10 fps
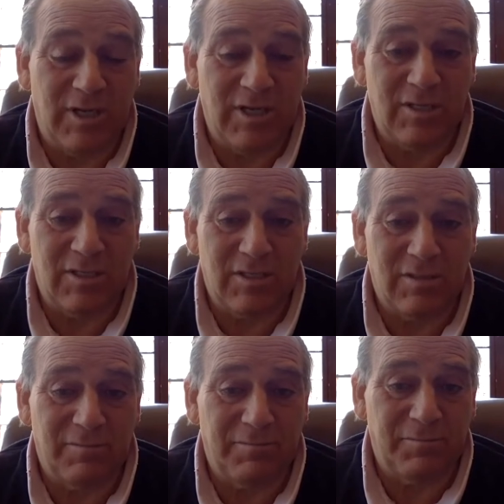
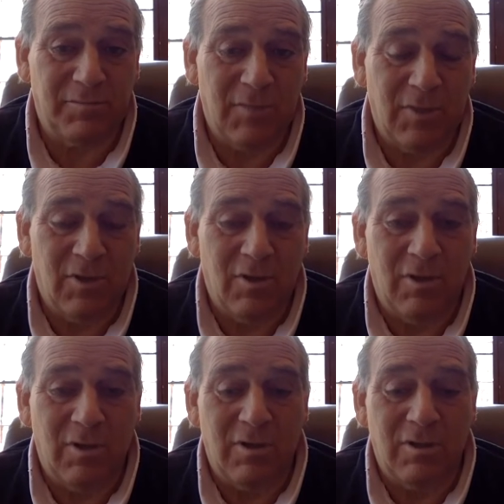is?
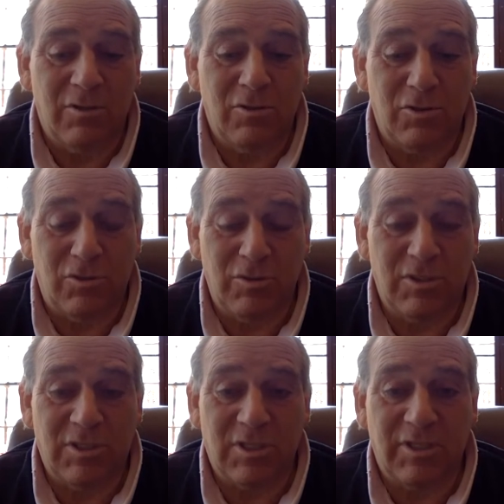Do you choose
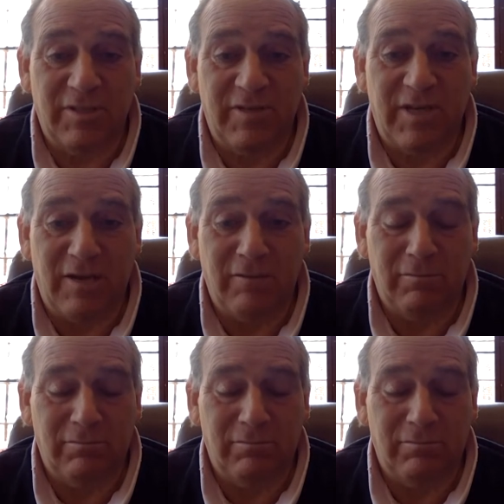just to live it out